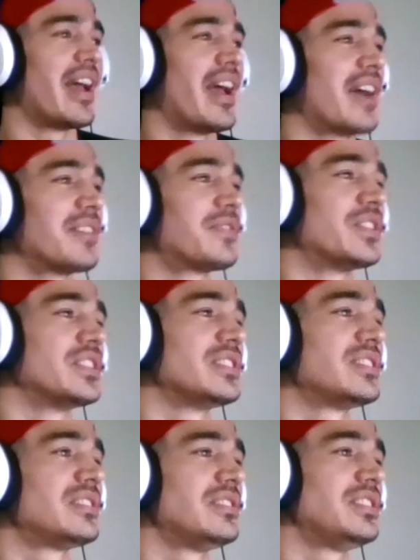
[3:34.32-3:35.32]
At
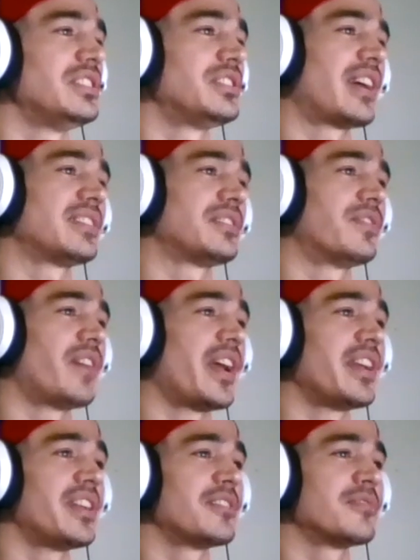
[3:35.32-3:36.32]
first, she tries to
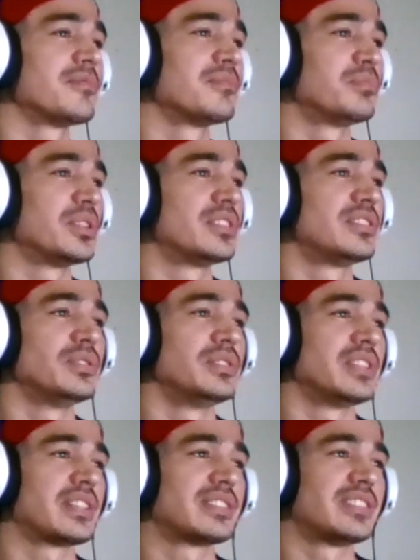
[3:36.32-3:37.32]
fight it, but soon
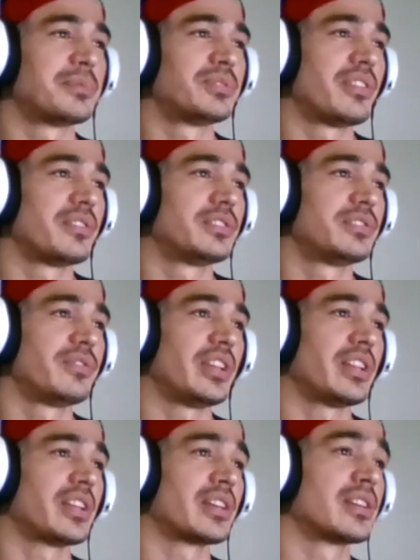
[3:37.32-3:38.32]
accepts this
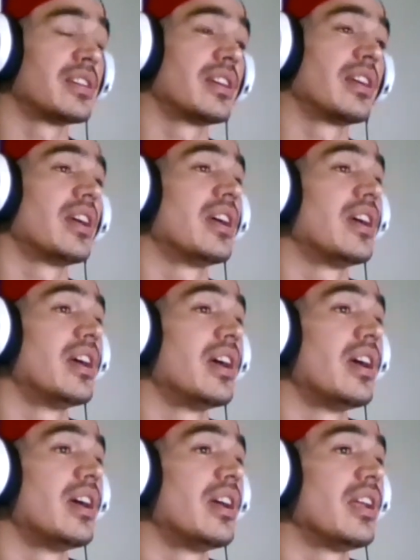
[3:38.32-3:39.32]
feeling.
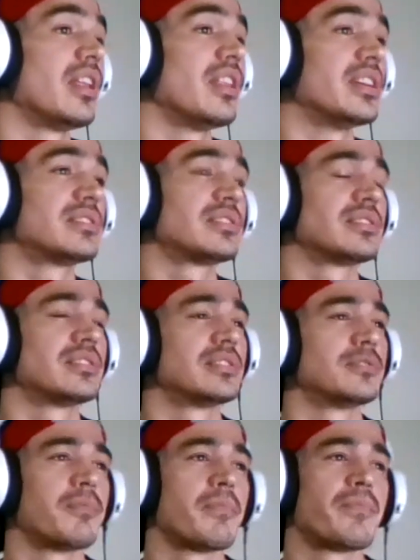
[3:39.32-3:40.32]
This,
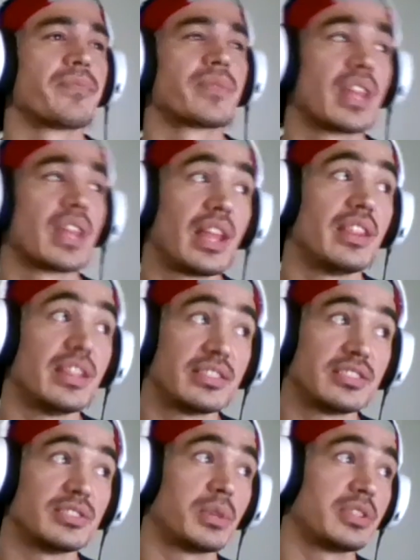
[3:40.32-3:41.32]
this
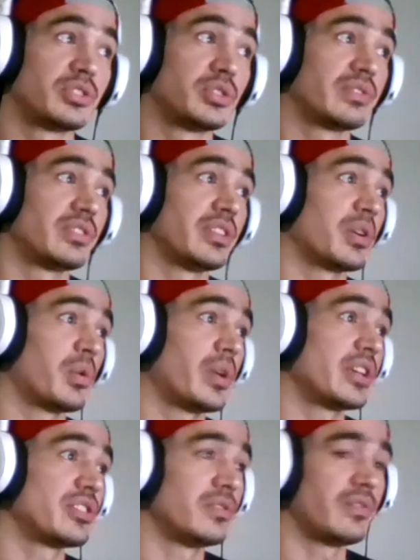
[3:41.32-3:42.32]
is what drifting away
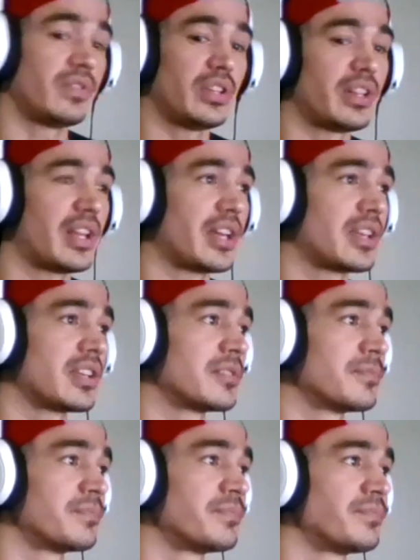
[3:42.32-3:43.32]
should feel like.
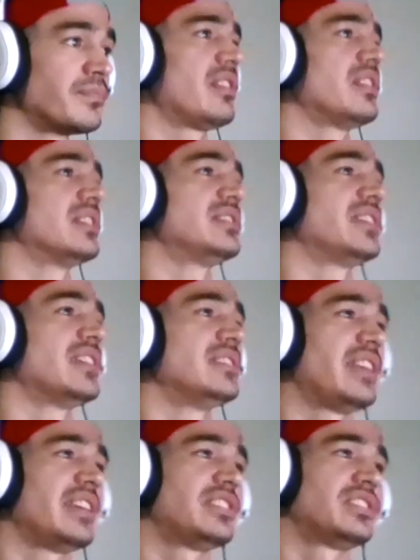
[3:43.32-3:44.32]
The
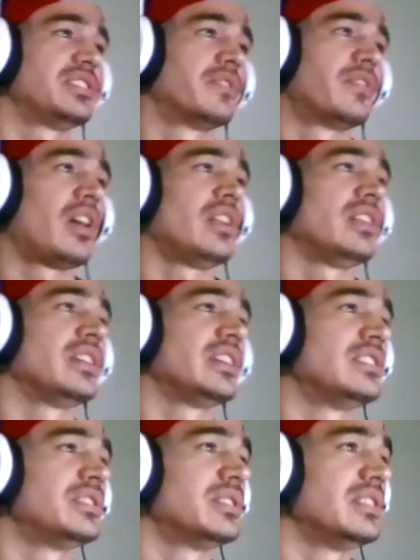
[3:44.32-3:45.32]
sensation of falling
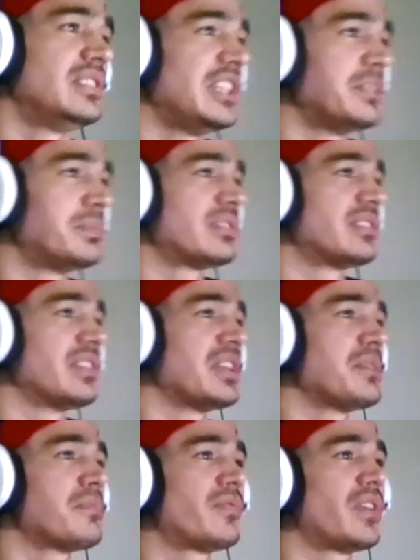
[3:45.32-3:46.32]
into a deep
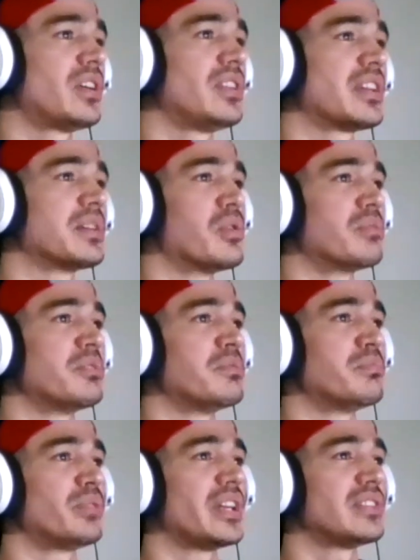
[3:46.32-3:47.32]
sleep felt like a warm
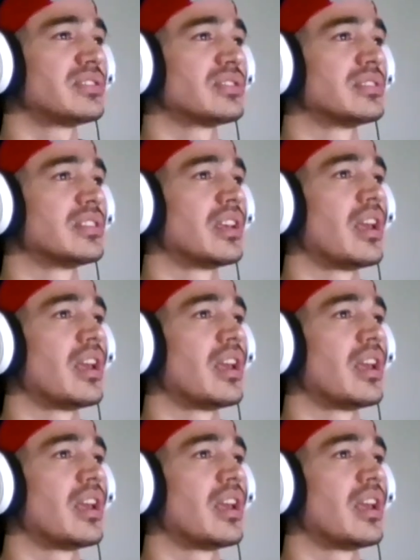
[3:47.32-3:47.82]
embrace.